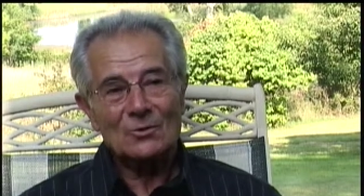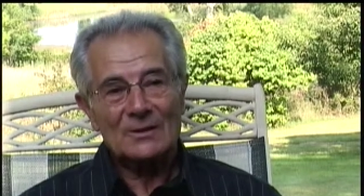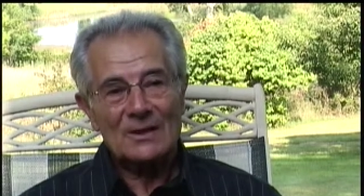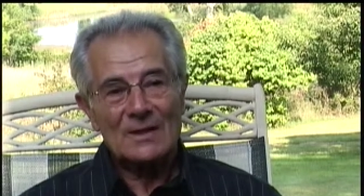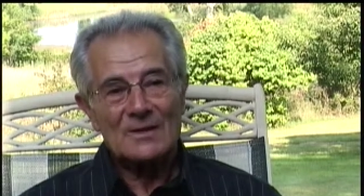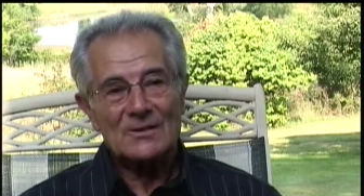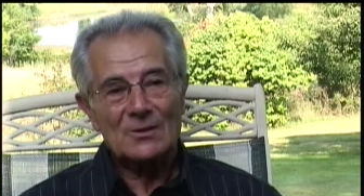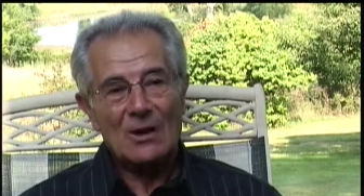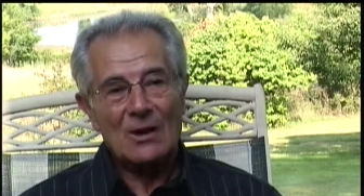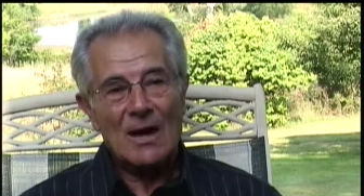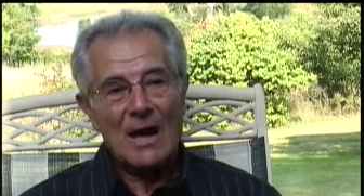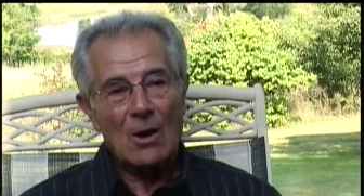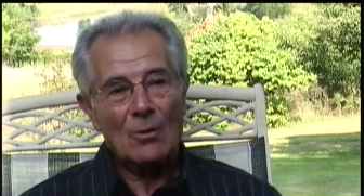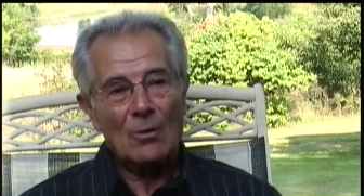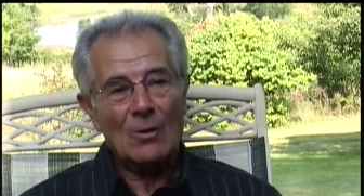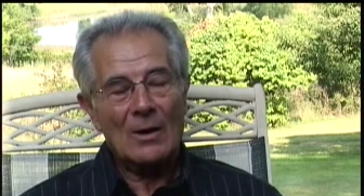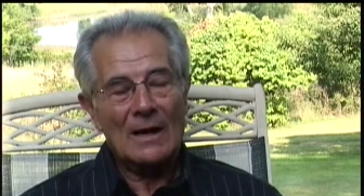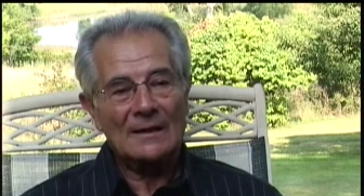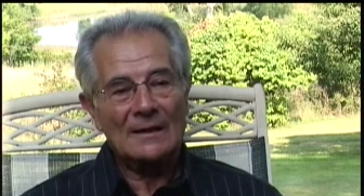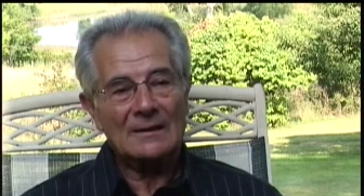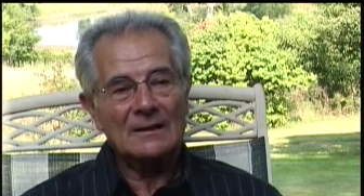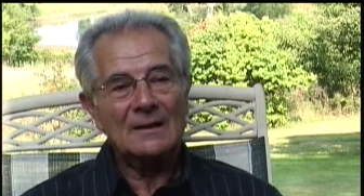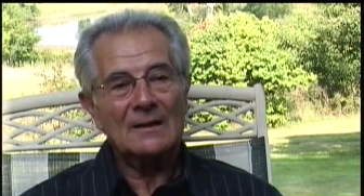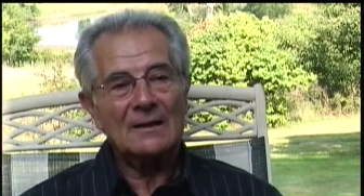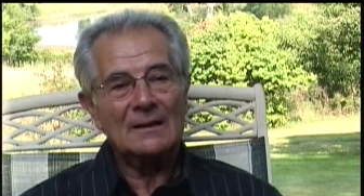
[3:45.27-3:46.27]
That's how
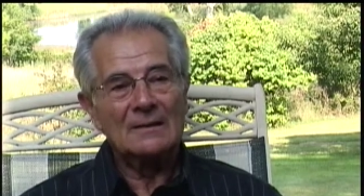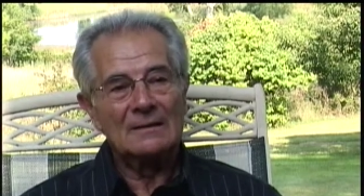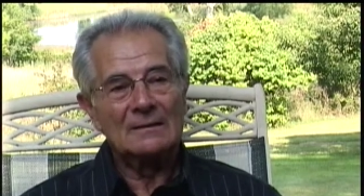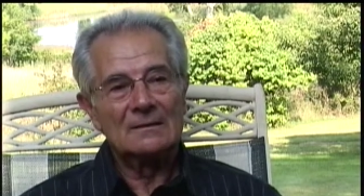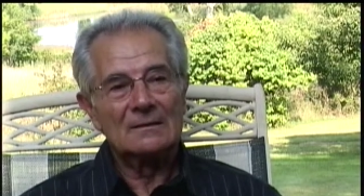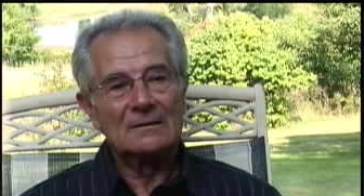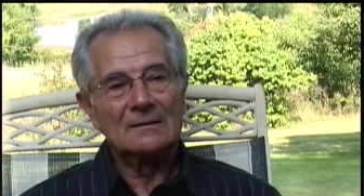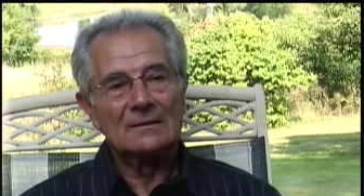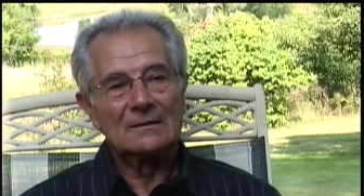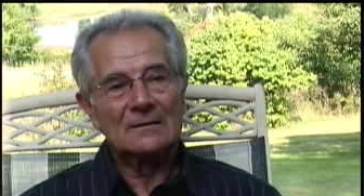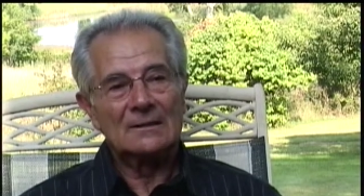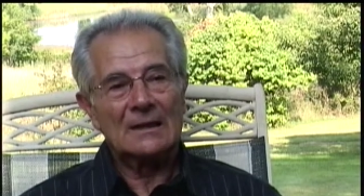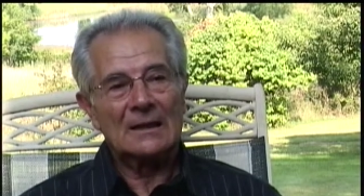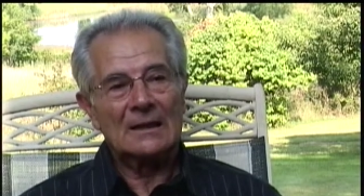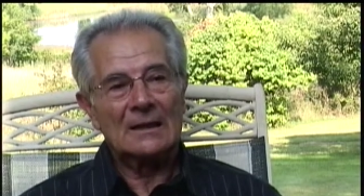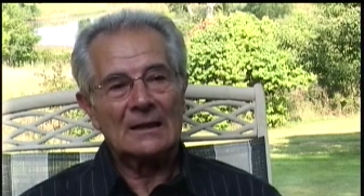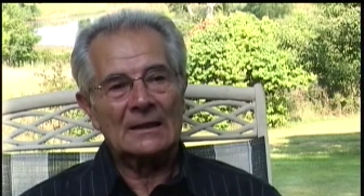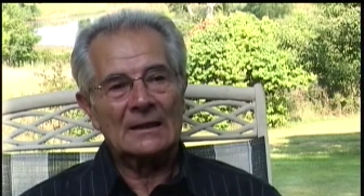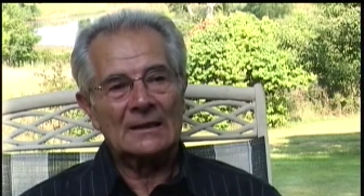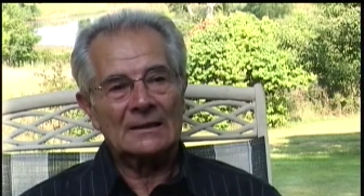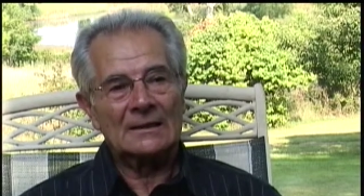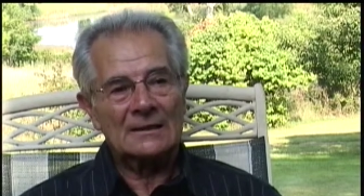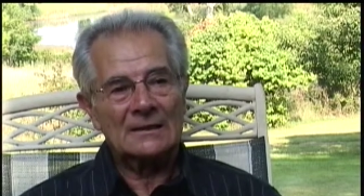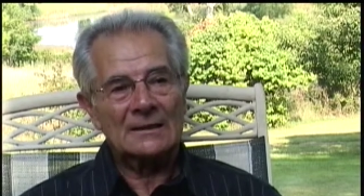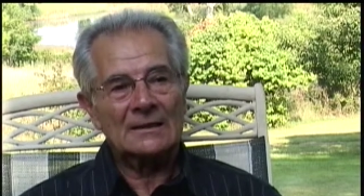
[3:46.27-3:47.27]
I did
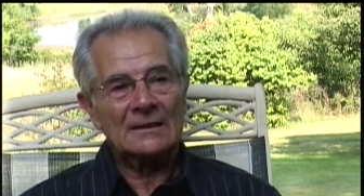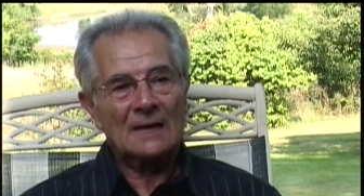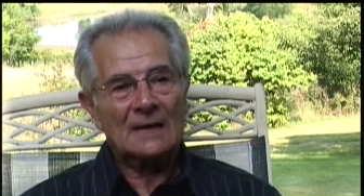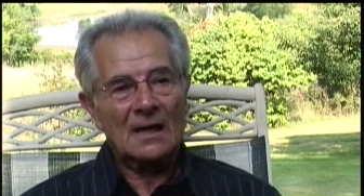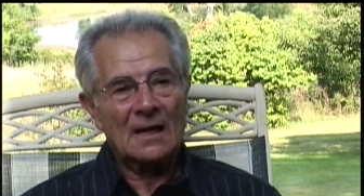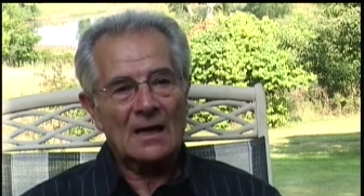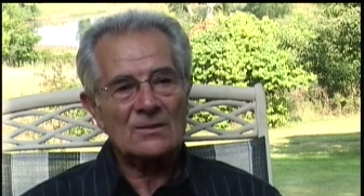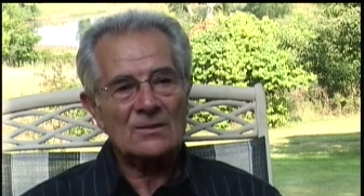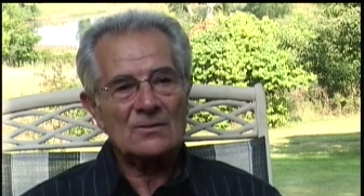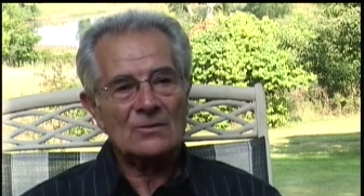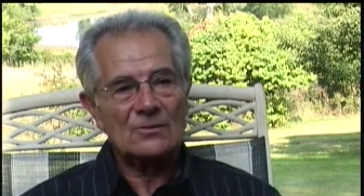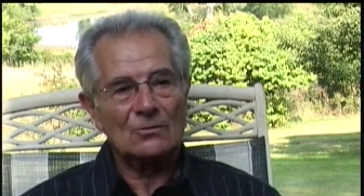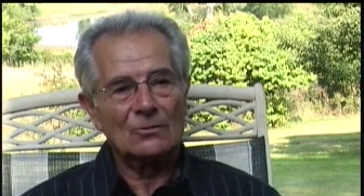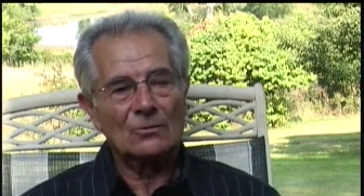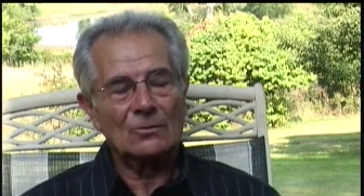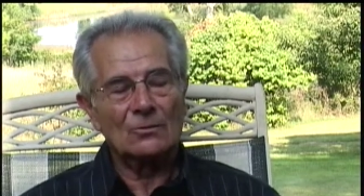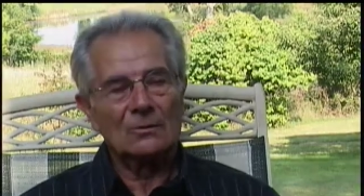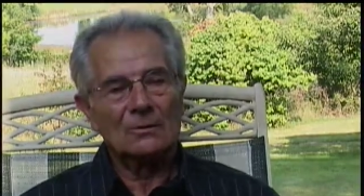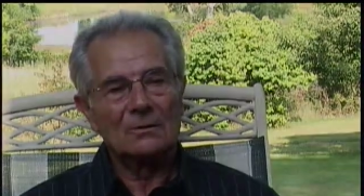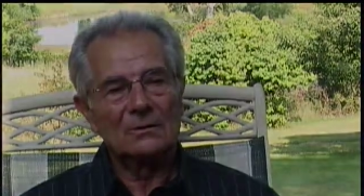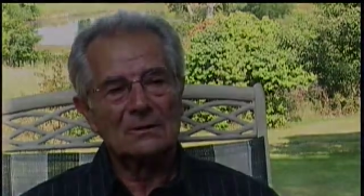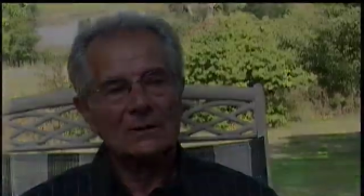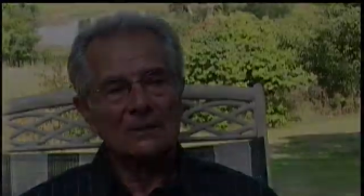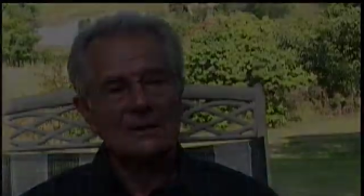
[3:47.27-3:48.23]
attend high school.